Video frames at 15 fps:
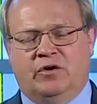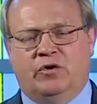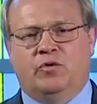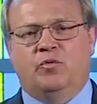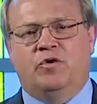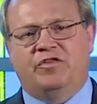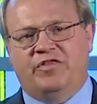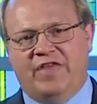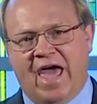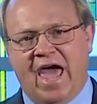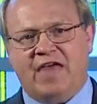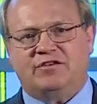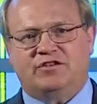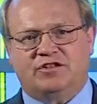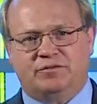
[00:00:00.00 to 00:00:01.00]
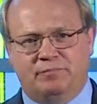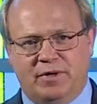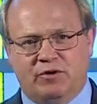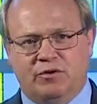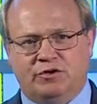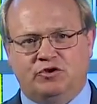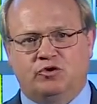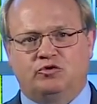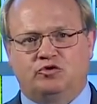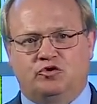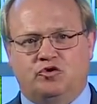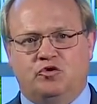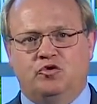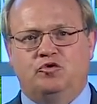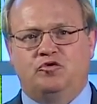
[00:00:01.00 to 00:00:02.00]
With that spiritual
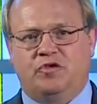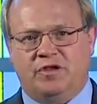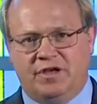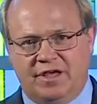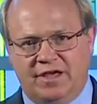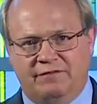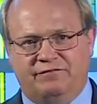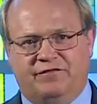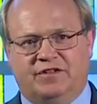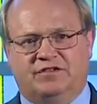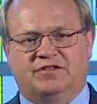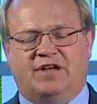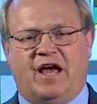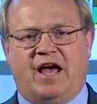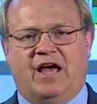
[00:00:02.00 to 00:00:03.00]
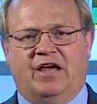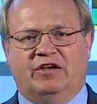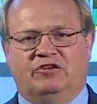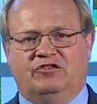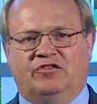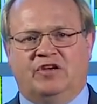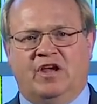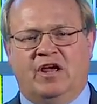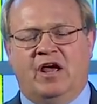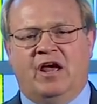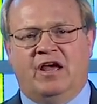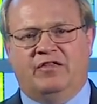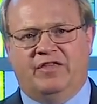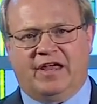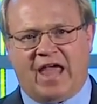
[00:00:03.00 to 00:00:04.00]
truth emphasized,
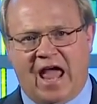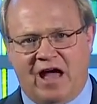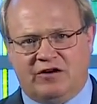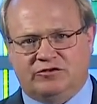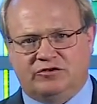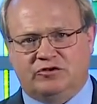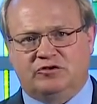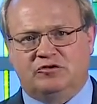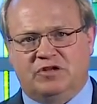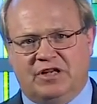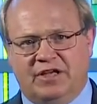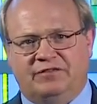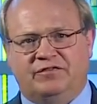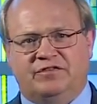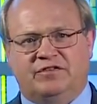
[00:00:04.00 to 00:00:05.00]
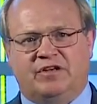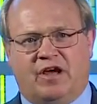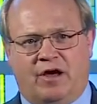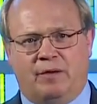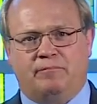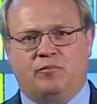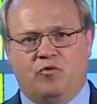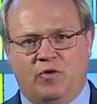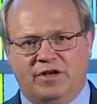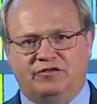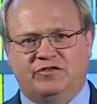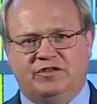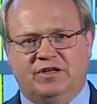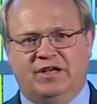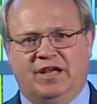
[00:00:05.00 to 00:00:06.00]
the Council lifts up
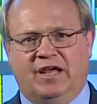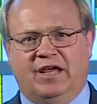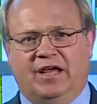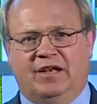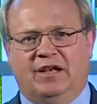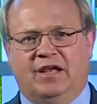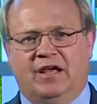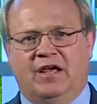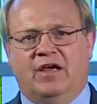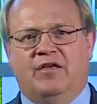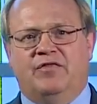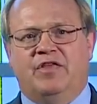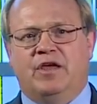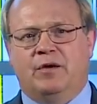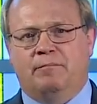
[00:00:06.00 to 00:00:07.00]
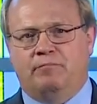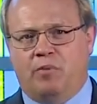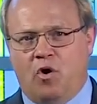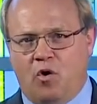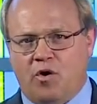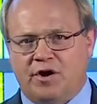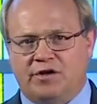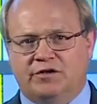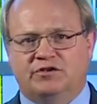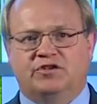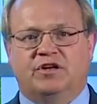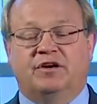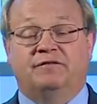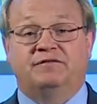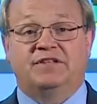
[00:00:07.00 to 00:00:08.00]
once again the importance
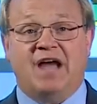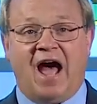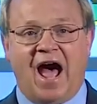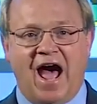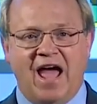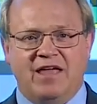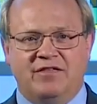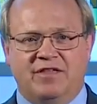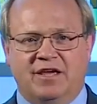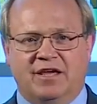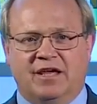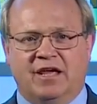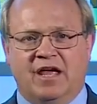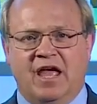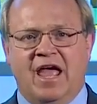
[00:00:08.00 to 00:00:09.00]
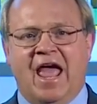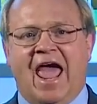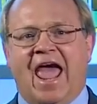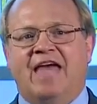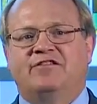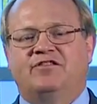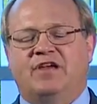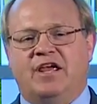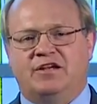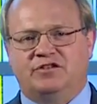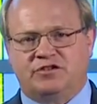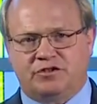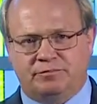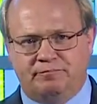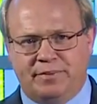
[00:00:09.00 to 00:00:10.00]
of tithing as a
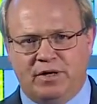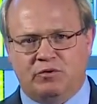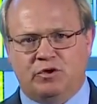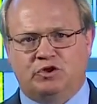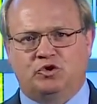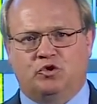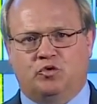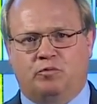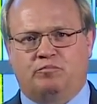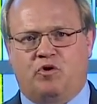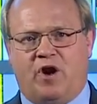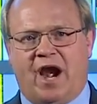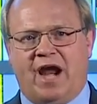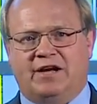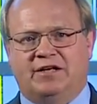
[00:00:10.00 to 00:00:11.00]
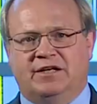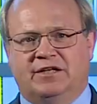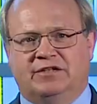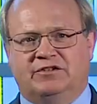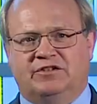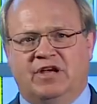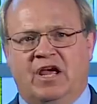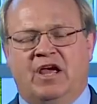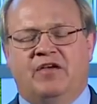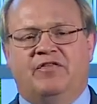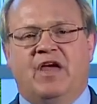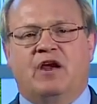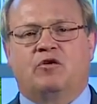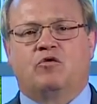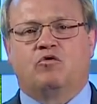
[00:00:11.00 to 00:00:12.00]
spiritual practice
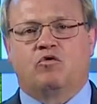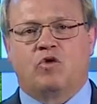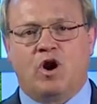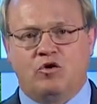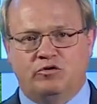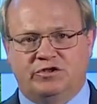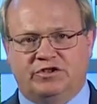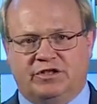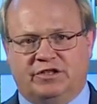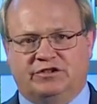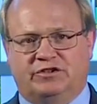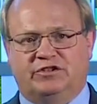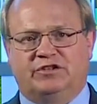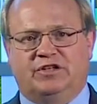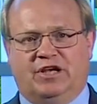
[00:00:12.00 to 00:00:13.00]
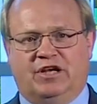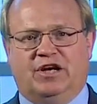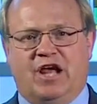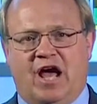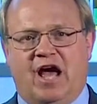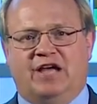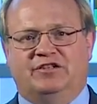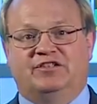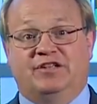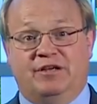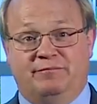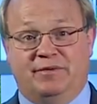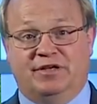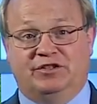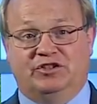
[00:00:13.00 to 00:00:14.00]
that grows us in God's
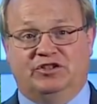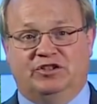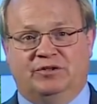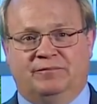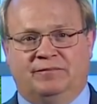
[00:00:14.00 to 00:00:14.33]
image.